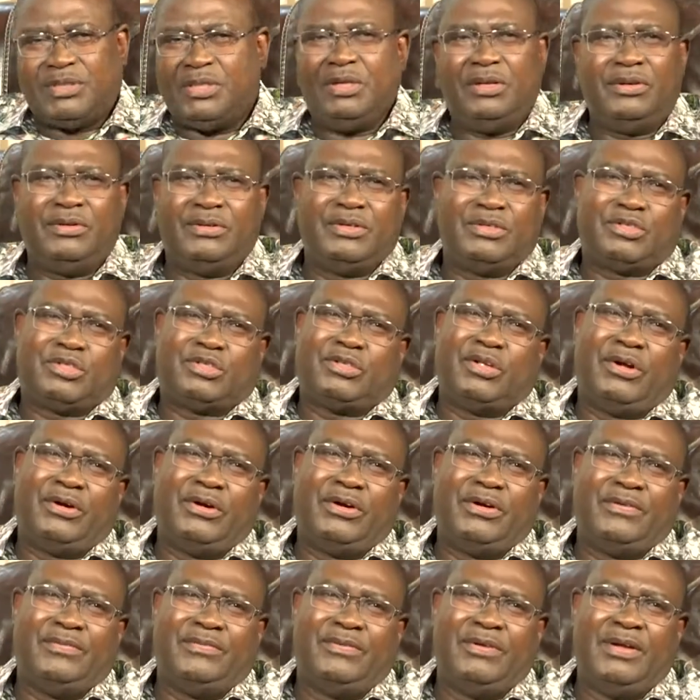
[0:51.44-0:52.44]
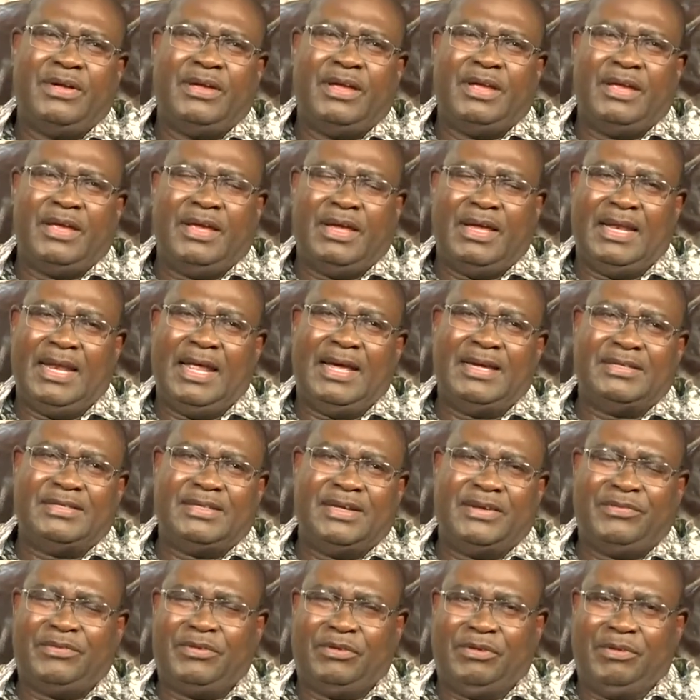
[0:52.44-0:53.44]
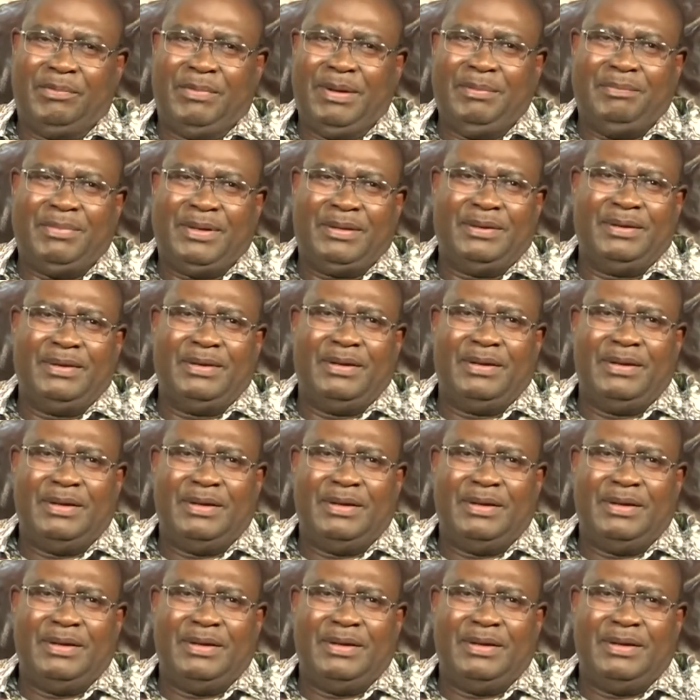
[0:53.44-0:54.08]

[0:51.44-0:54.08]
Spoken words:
still on the story of Elijah, if you remember.